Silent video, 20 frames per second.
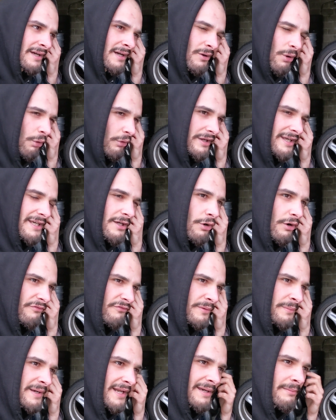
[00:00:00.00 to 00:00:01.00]
Or he got
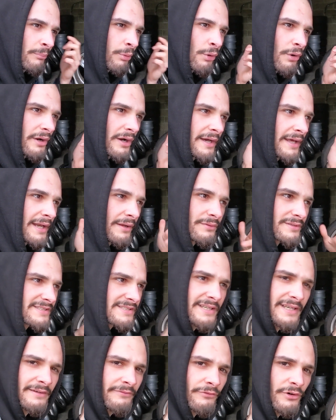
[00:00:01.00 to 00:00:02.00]
from an importer and it was
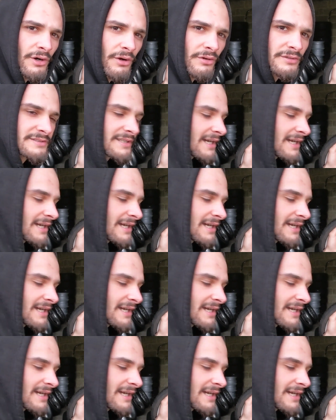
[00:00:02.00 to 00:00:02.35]
sitting for a long